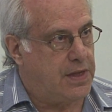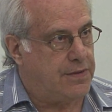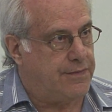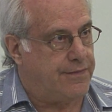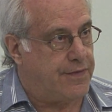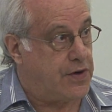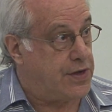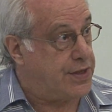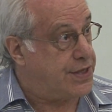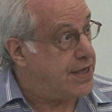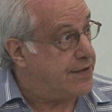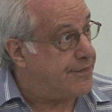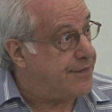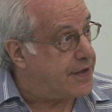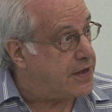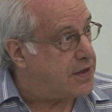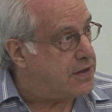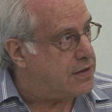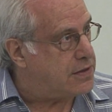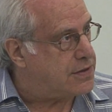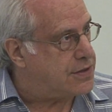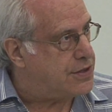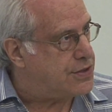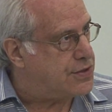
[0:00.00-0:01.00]
Very
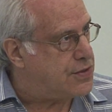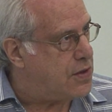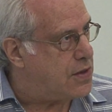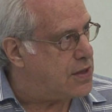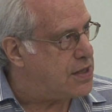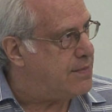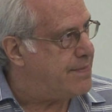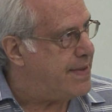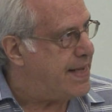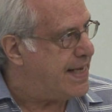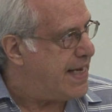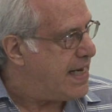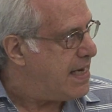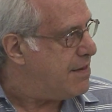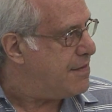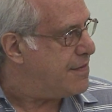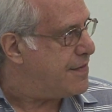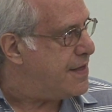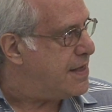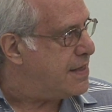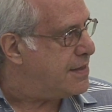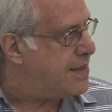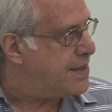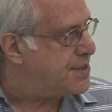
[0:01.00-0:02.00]
difficult to talk about
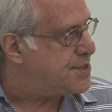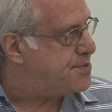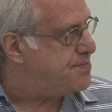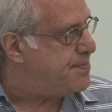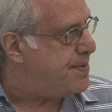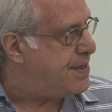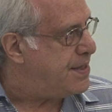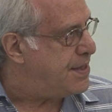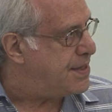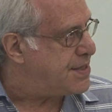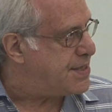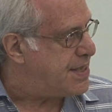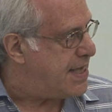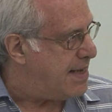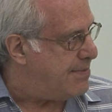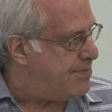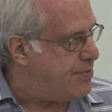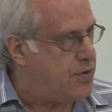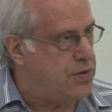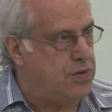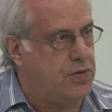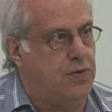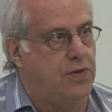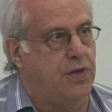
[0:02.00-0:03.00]
anything that's been a
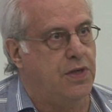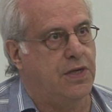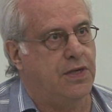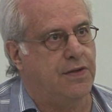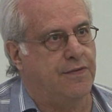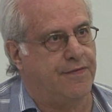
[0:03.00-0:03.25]
taboo